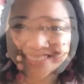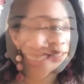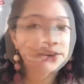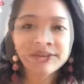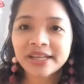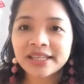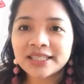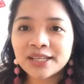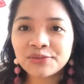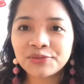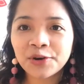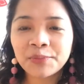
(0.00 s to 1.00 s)
So that's it
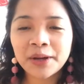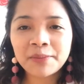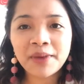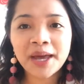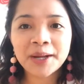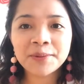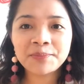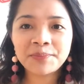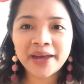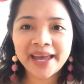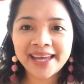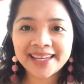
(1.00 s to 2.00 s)
for my makeup
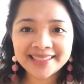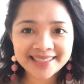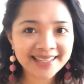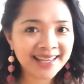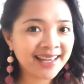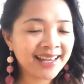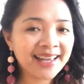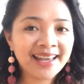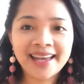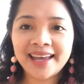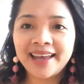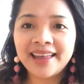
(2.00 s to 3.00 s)
base.
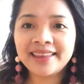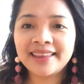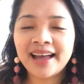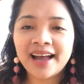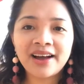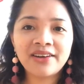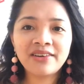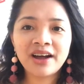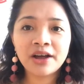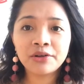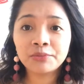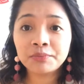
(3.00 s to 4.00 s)
And now
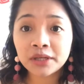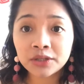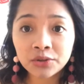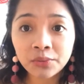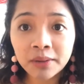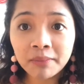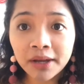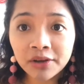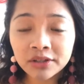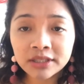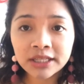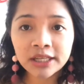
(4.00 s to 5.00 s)
I'll be doing my
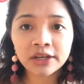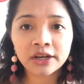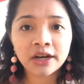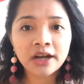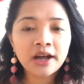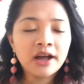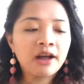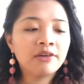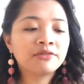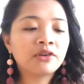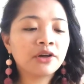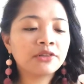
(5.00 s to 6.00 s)
concealer.
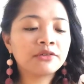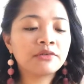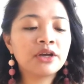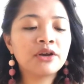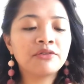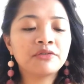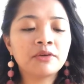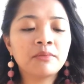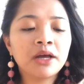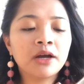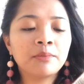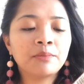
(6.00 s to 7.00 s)
I've got 3 of the
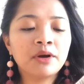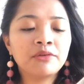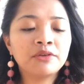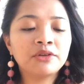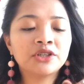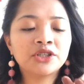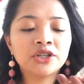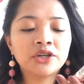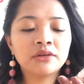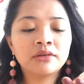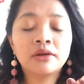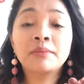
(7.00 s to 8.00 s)
Makeup
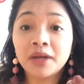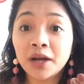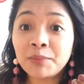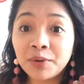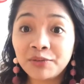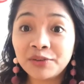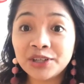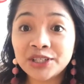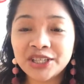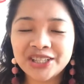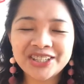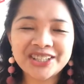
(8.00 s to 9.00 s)
Revolution
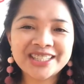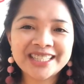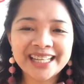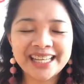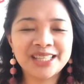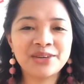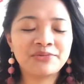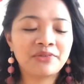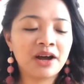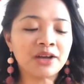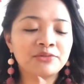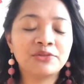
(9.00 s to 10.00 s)
Conceal and
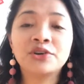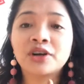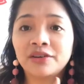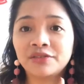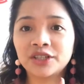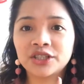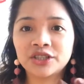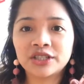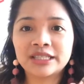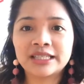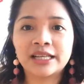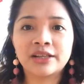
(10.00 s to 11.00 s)
Define Full Coverage
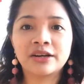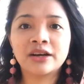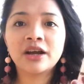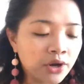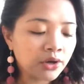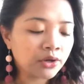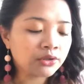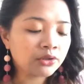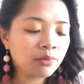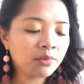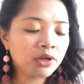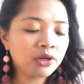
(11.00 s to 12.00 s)
Concealer. So
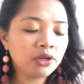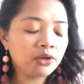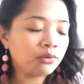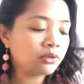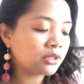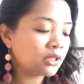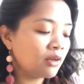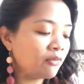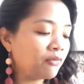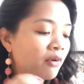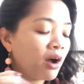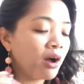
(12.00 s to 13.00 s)
I'm gonna use
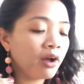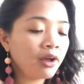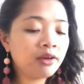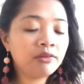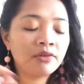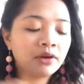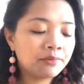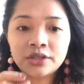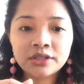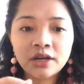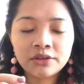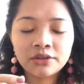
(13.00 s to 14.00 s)
C5.
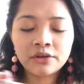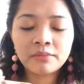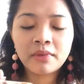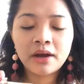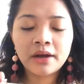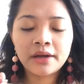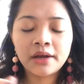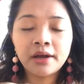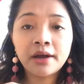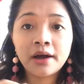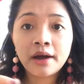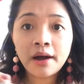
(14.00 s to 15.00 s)
It's under my
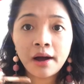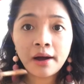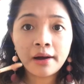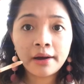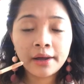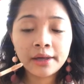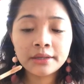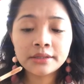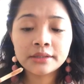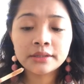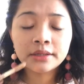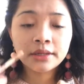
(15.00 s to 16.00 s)

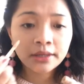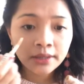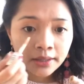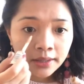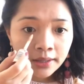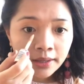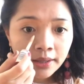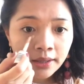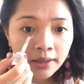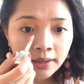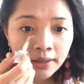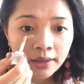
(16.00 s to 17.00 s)
eyes.
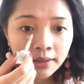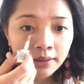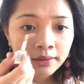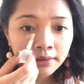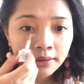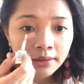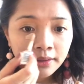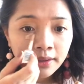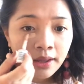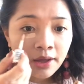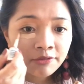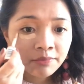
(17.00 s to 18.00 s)
And
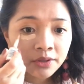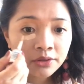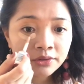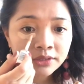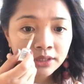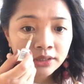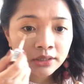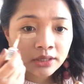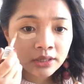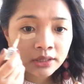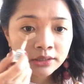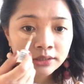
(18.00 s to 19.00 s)
I've been using
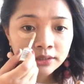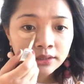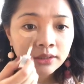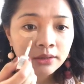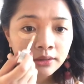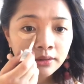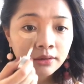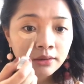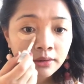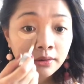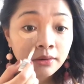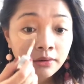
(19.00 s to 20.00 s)
this
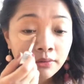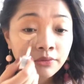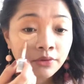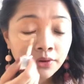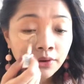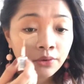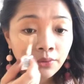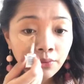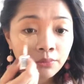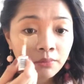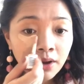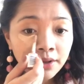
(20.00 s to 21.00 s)
for a whole
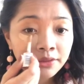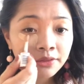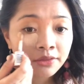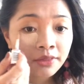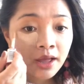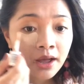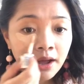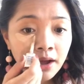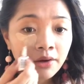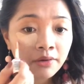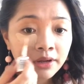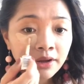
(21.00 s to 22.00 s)
month
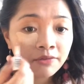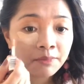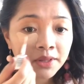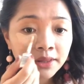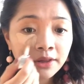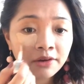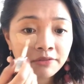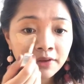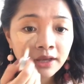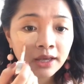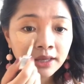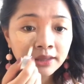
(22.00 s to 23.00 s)
now and I've been
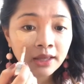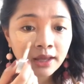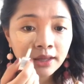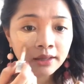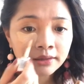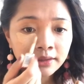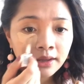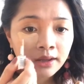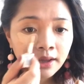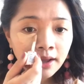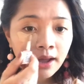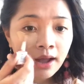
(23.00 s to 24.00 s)
loving it. And
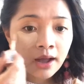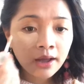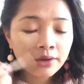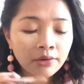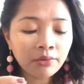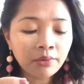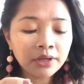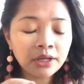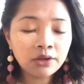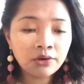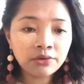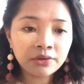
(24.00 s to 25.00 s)
I already
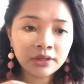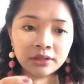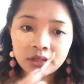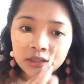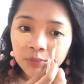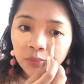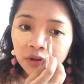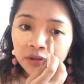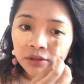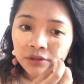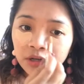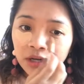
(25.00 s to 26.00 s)
know that this
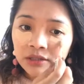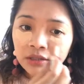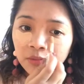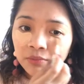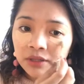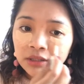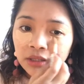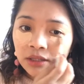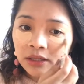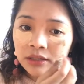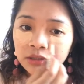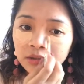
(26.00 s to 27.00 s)
product dries up
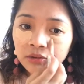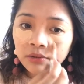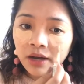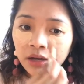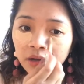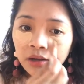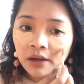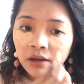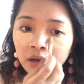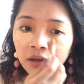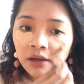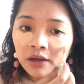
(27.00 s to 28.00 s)
easily. So
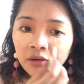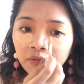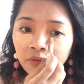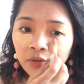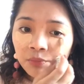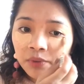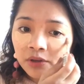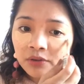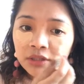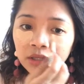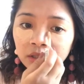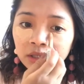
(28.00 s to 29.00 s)
if you'll be
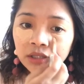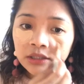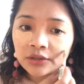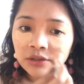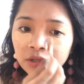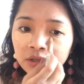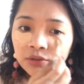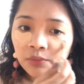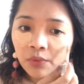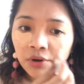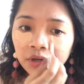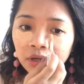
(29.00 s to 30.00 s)
using this, you need to
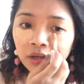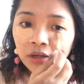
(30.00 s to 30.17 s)
work